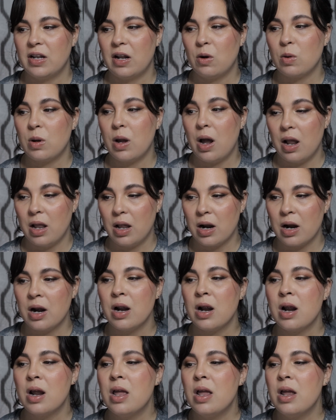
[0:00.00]
subtle
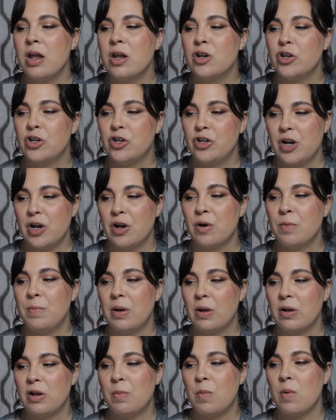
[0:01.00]
color, sheer
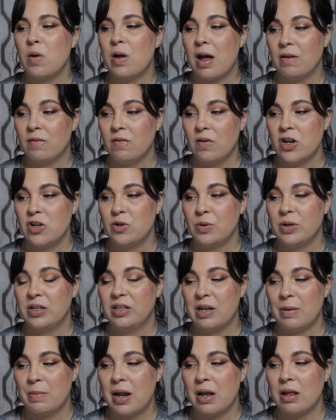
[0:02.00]
buildable coverage with
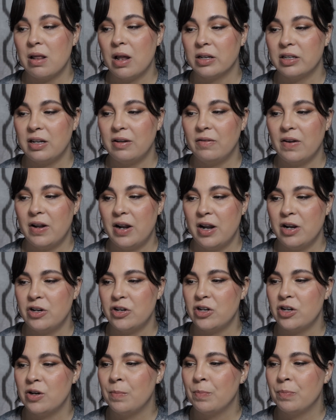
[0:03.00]
semi-glossy
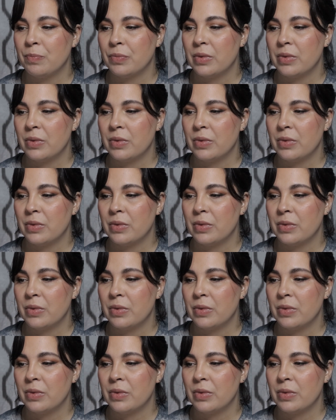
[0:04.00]
finish,